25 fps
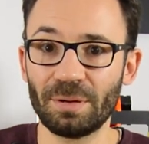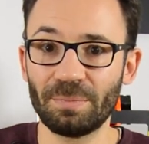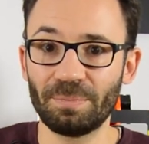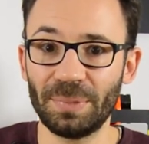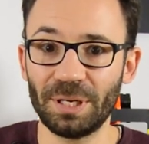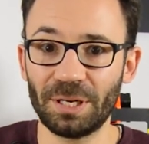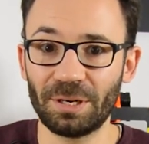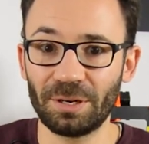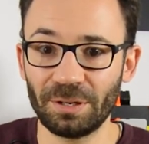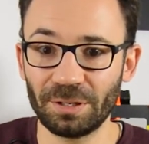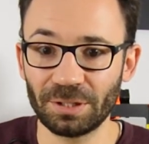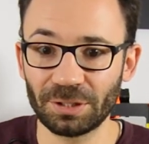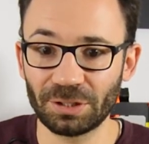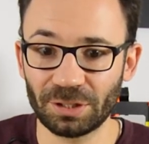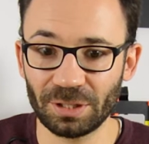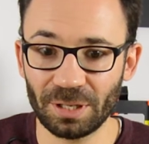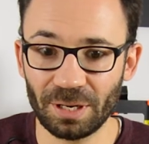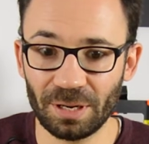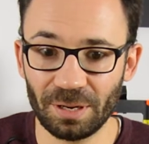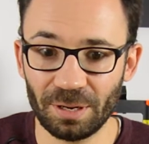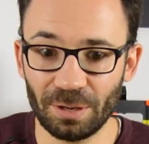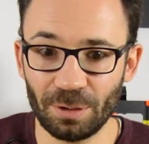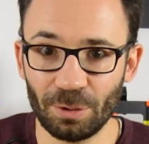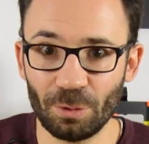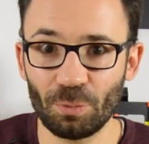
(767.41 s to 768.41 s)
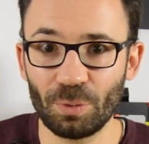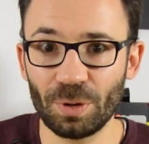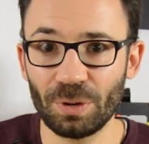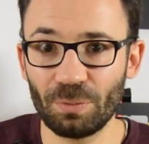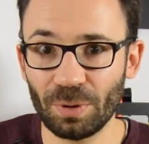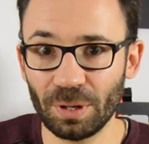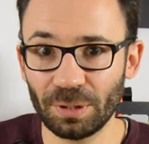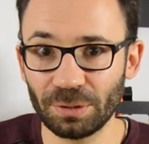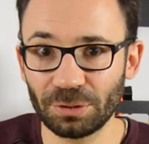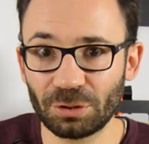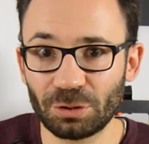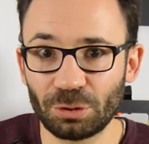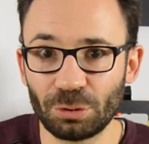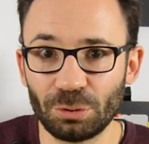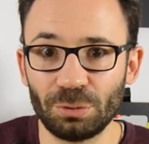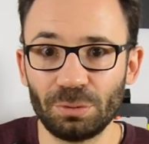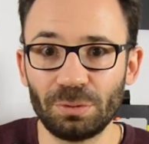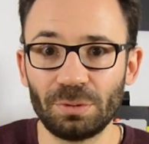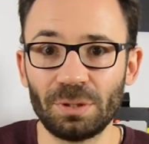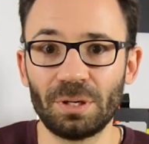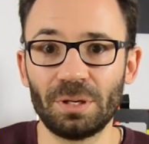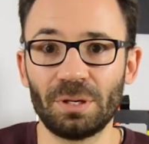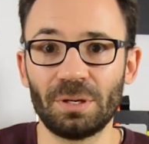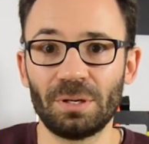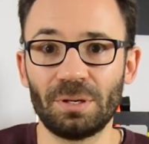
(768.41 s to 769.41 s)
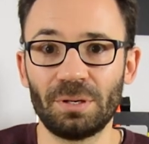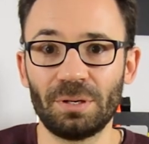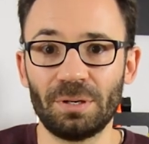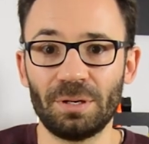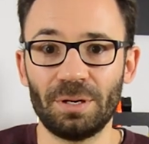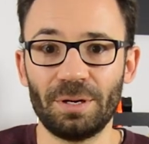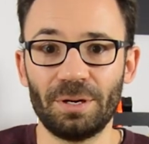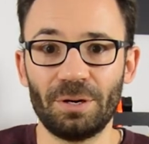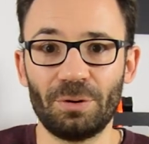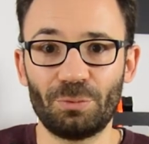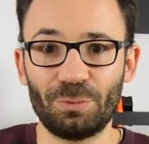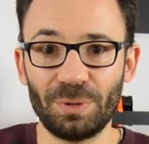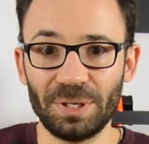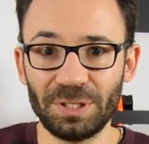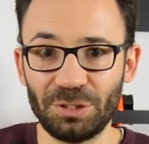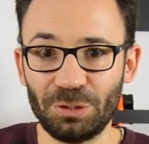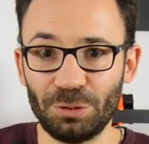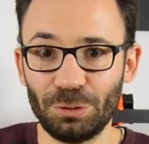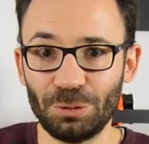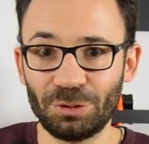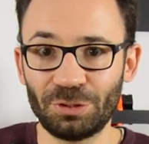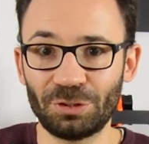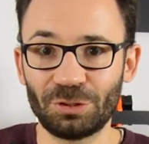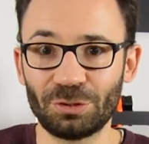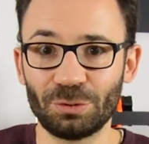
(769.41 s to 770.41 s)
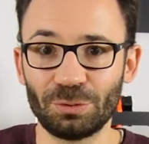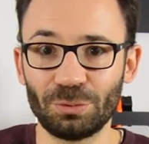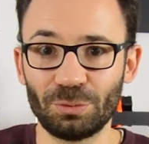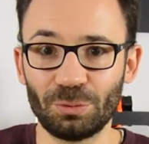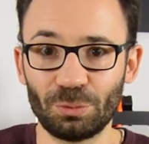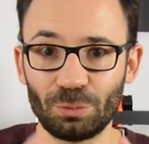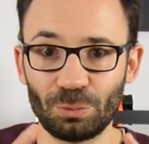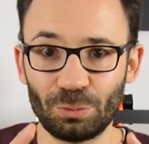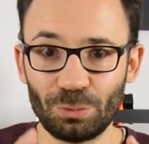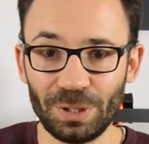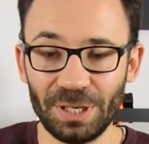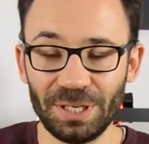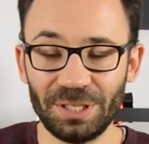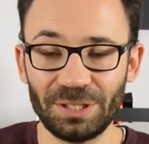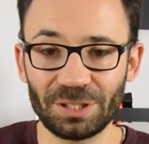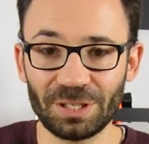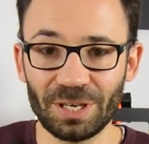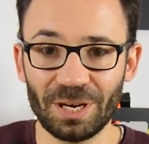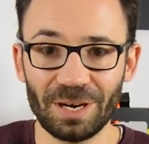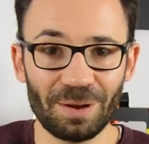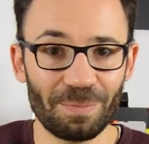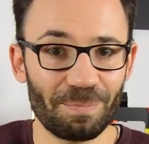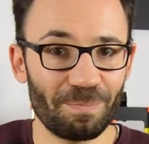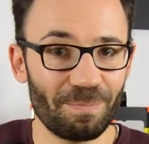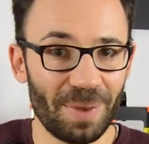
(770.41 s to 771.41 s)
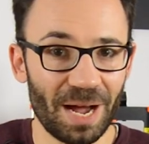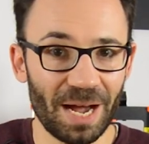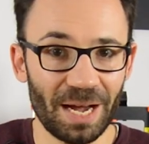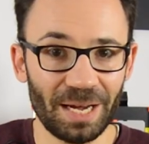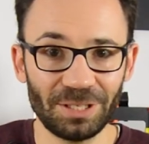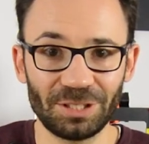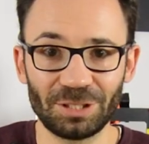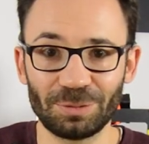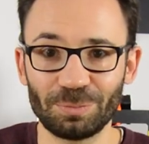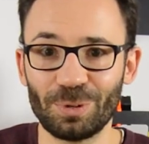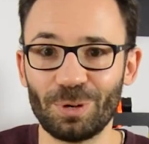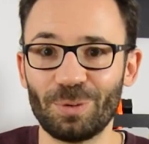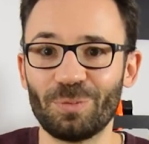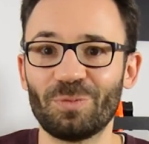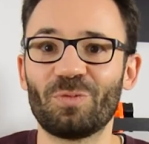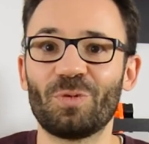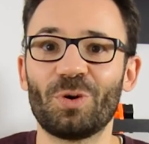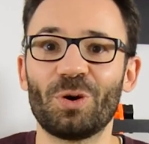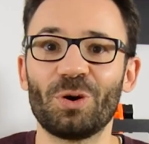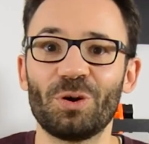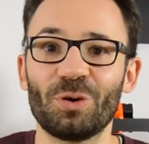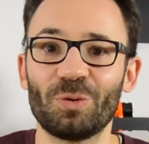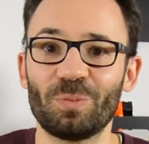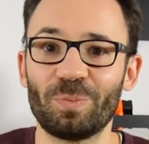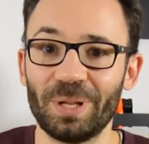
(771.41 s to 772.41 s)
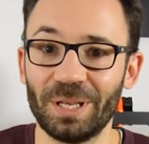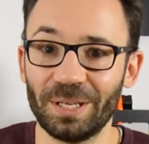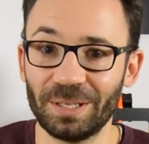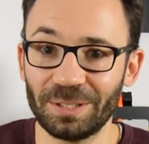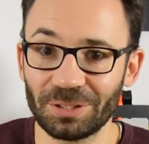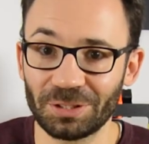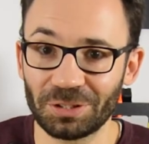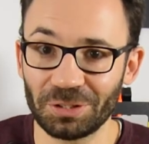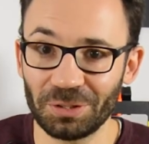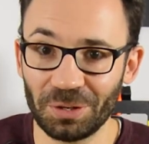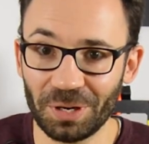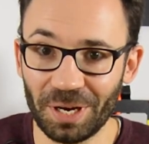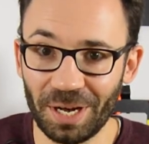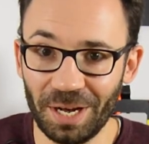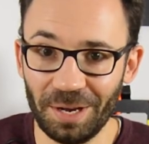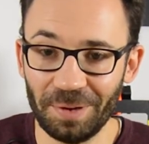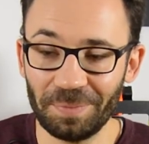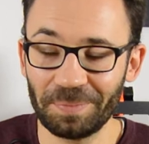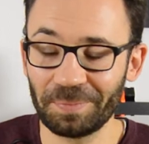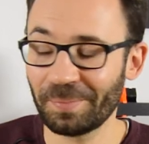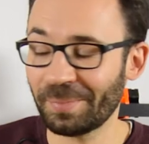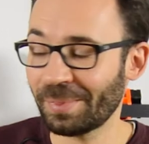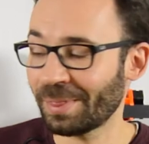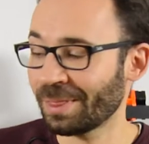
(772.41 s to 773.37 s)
because we want to reduce risk at a maximum for your plants, okay?